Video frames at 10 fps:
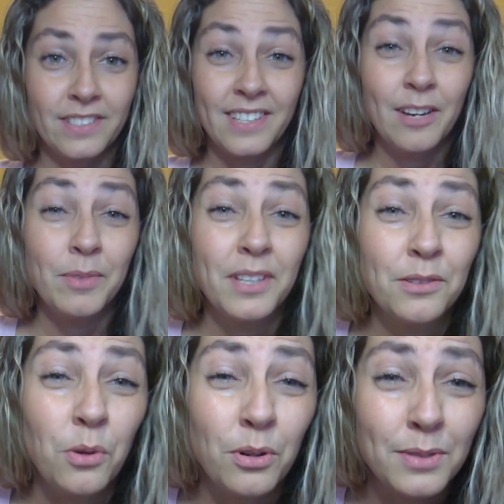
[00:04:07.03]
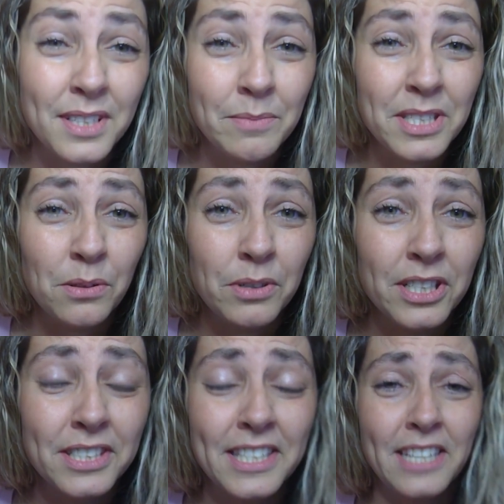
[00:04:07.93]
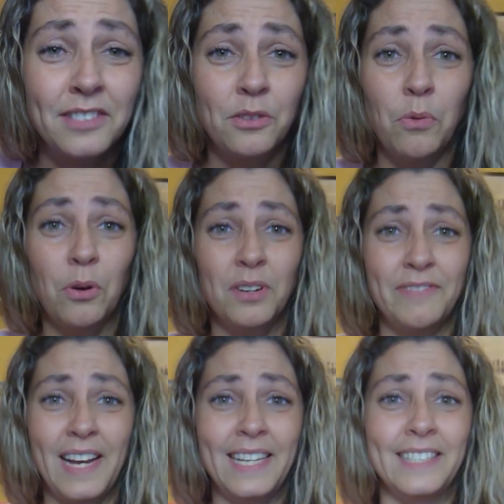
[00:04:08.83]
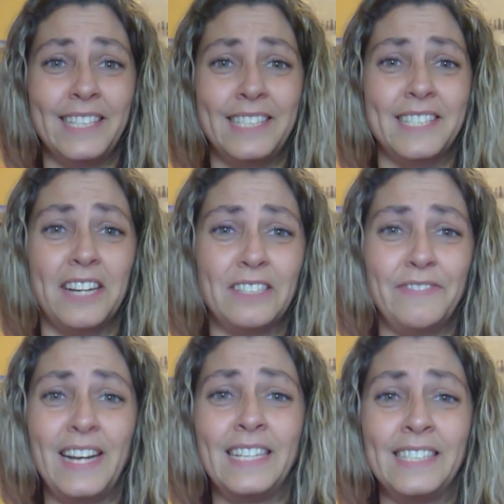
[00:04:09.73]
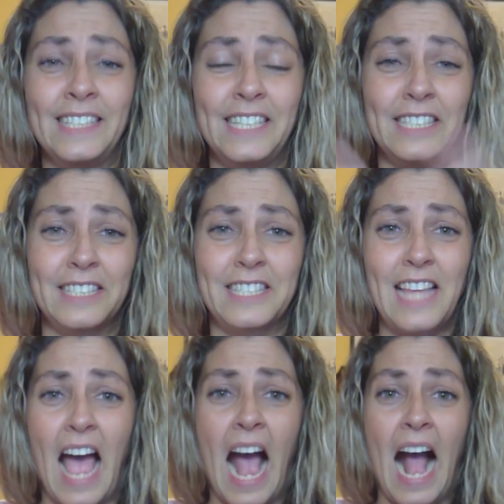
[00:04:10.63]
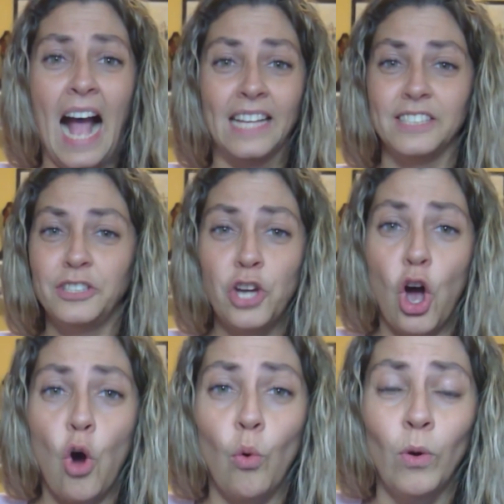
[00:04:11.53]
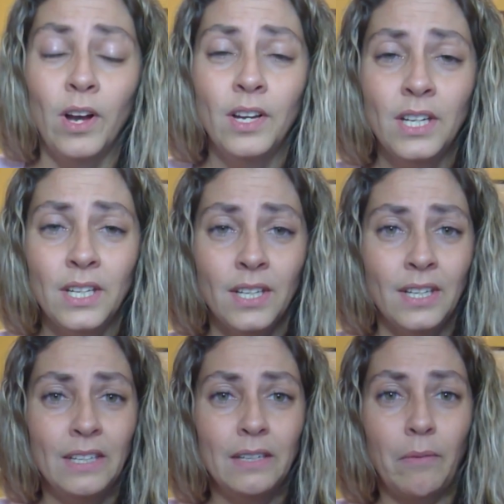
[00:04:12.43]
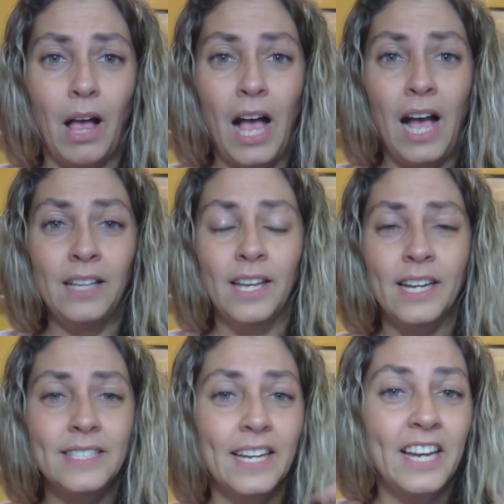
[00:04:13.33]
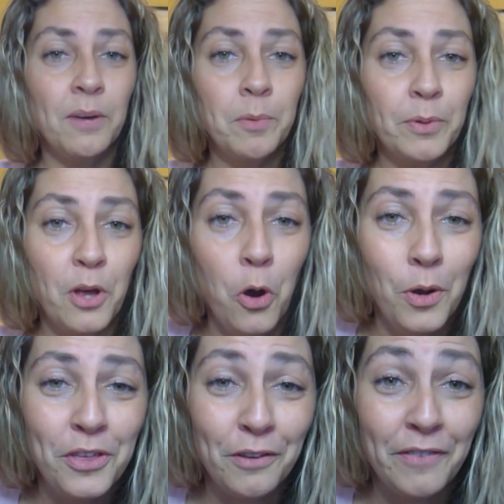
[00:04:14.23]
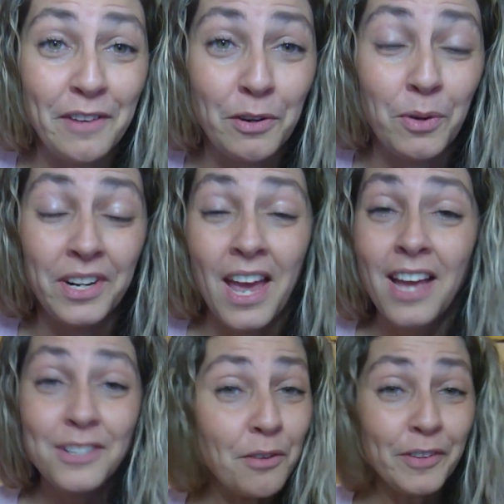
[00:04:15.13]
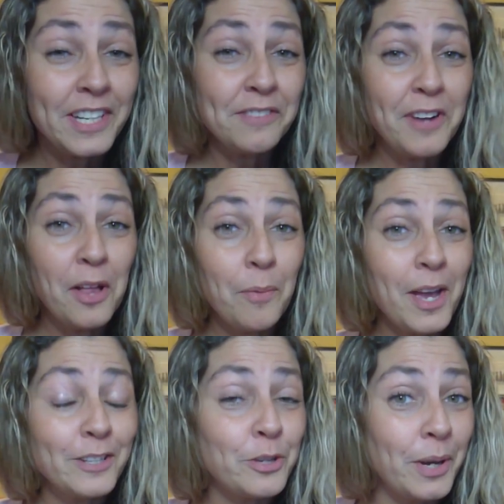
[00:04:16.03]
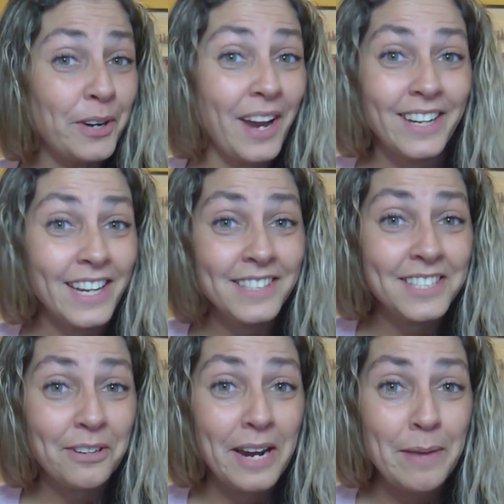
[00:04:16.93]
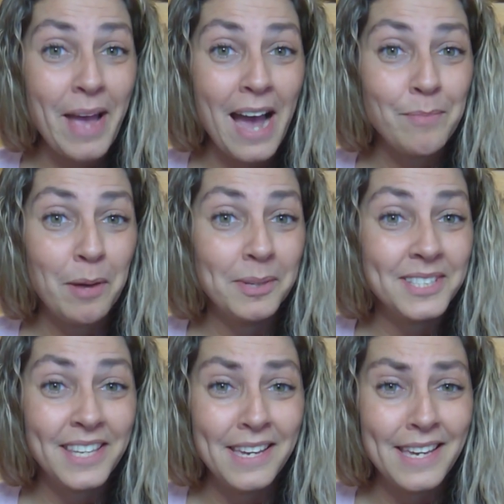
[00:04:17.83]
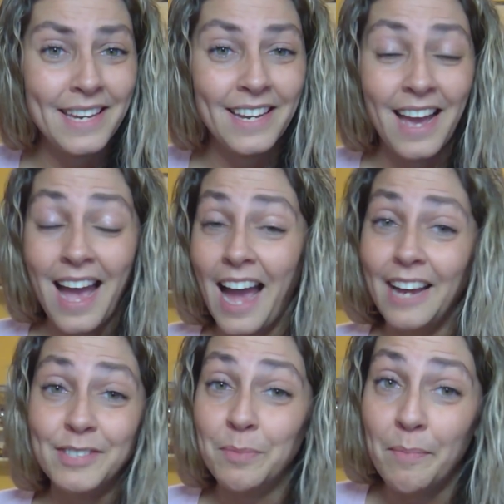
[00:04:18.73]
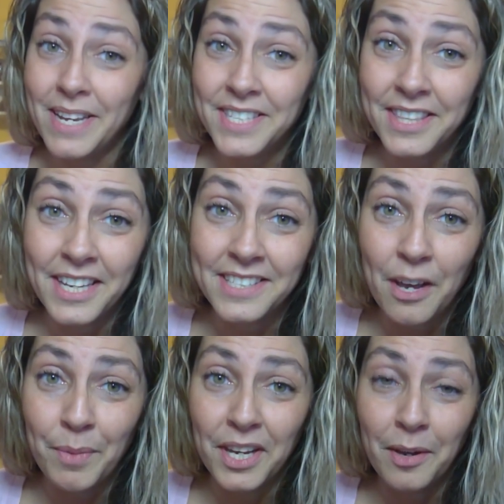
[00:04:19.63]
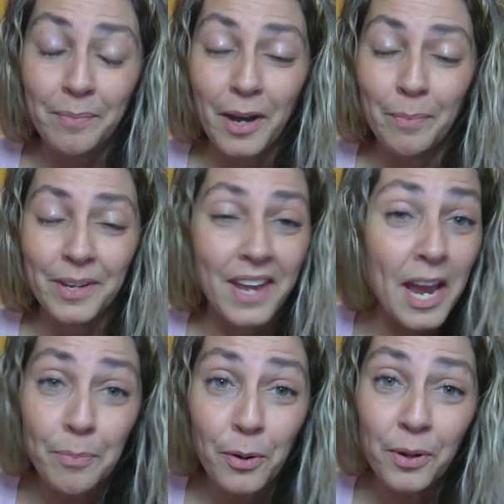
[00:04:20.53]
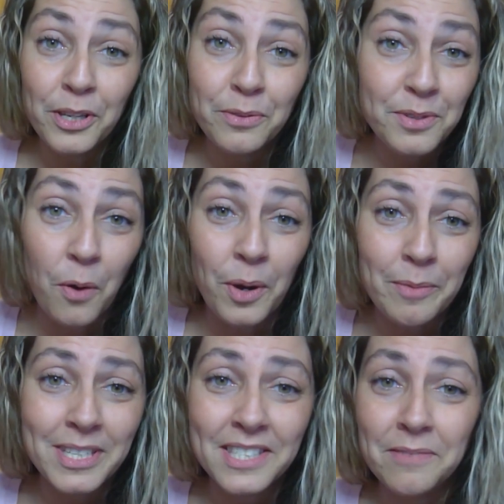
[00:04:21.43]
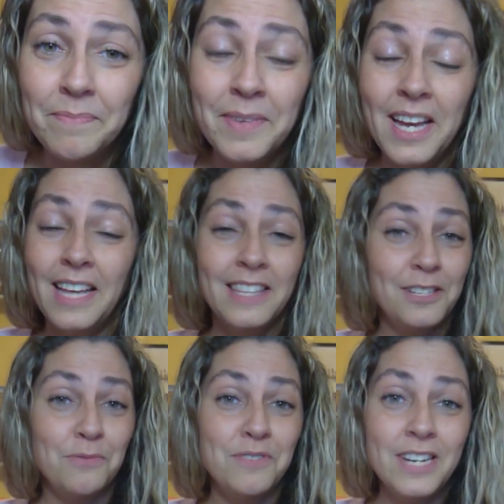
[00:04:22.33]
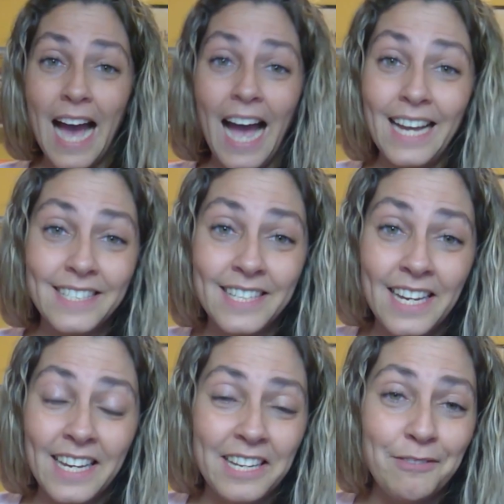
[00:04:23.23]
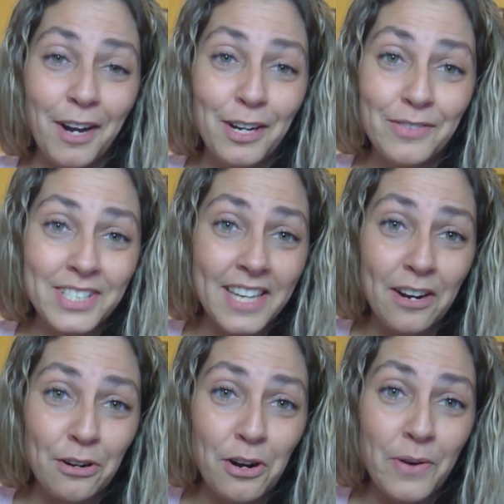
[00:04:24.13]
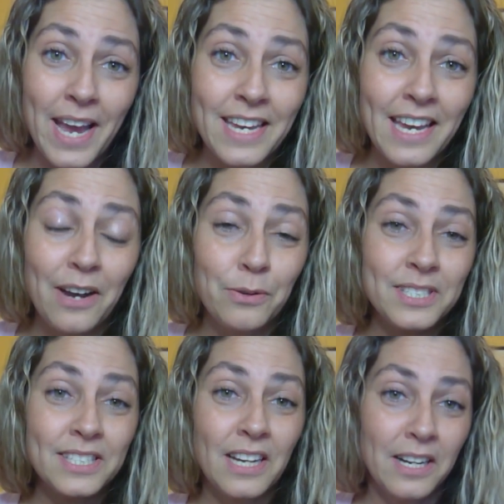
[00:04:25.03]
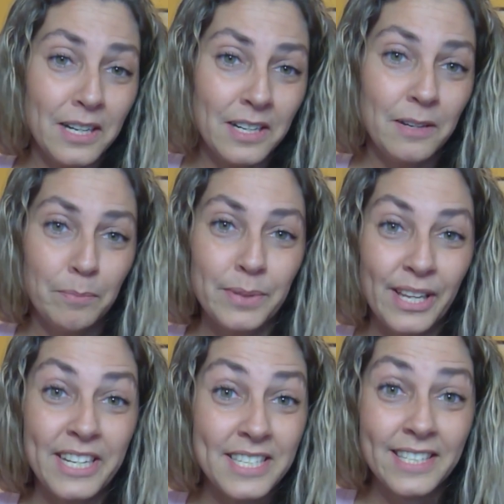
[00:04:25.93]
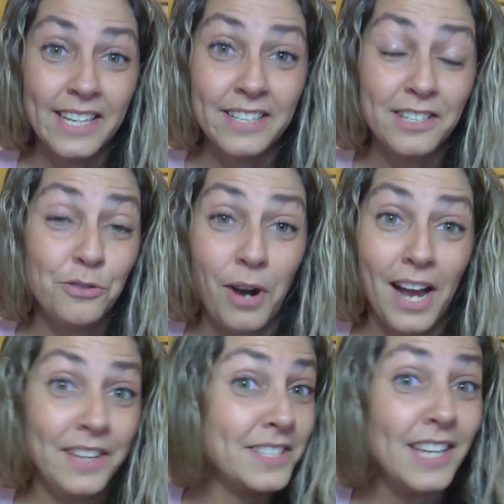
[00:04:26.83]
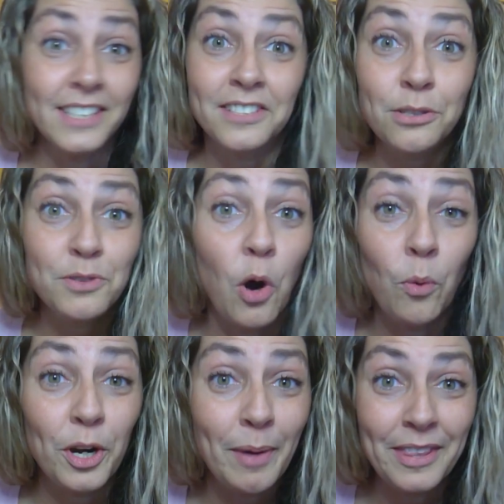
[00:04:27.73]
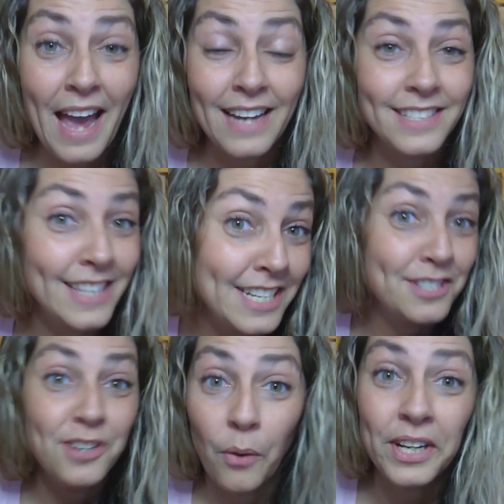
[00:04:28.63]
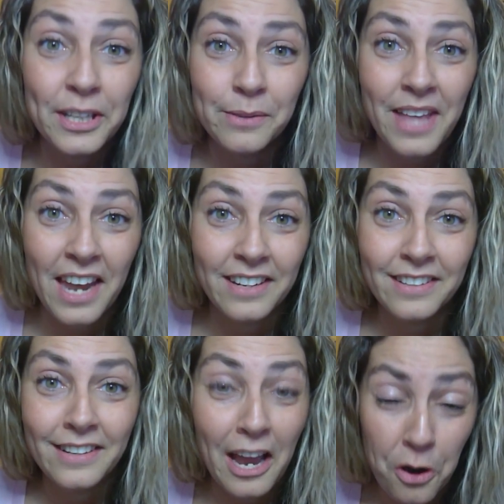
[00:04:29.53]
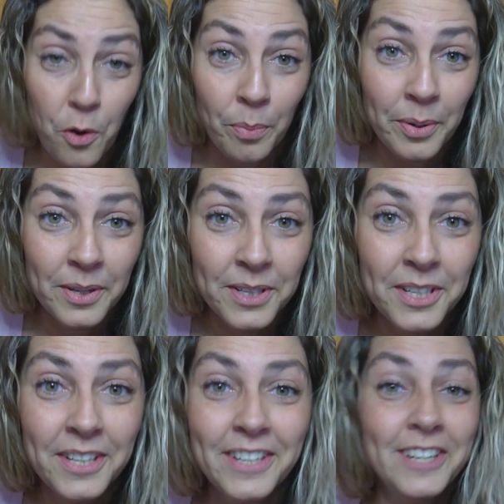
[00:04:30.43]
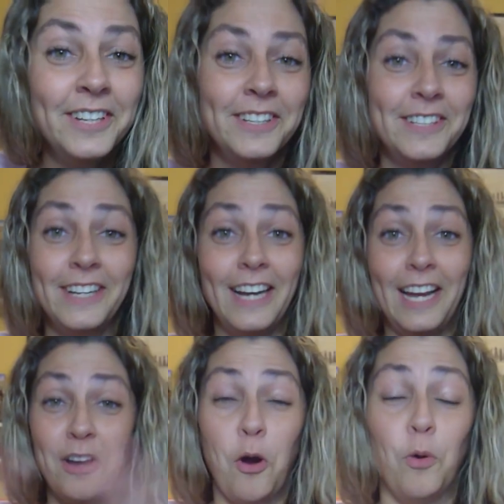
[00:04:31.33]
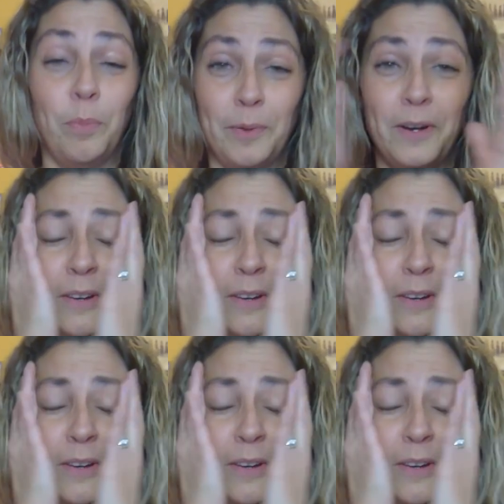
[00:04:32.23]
It's Guillermo del Toro. It's gonna be so good, yet so horrifyingly, terrifyingly. No. Like I said, comment below with your favorite one. Don't forget to follow me on Twitter and Instagram at Mama's Geeky. I have some amazing things coming up in April. You don't want to miss them. They do not involve a scarecrow hanging out bloody skin to dry in the sun. So don't worry about that. They don't include that. I hope. I hope.